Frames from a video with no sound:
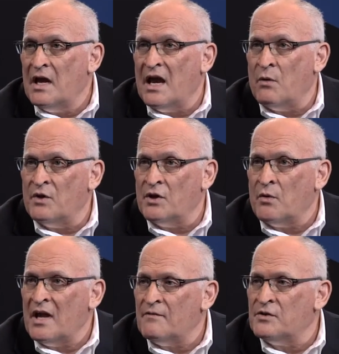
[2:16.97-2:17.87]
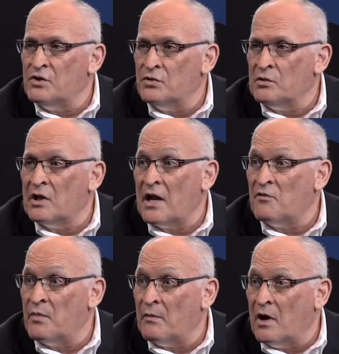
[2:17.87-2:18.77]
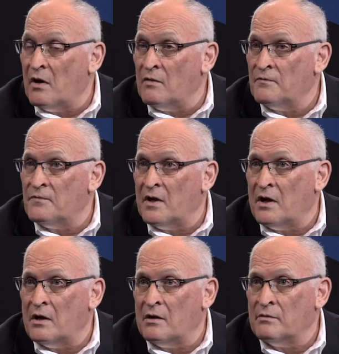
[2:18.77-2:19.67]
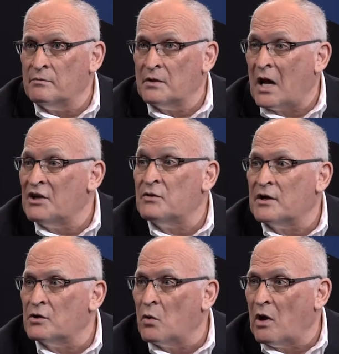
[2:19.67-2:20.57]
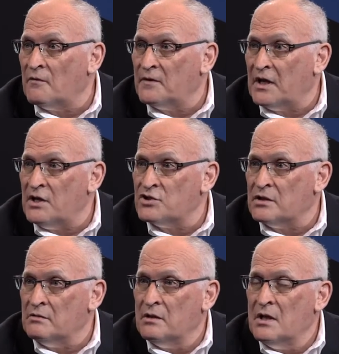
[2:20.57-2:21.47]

and we don't have to do a lot of, of uh, contractor qualification.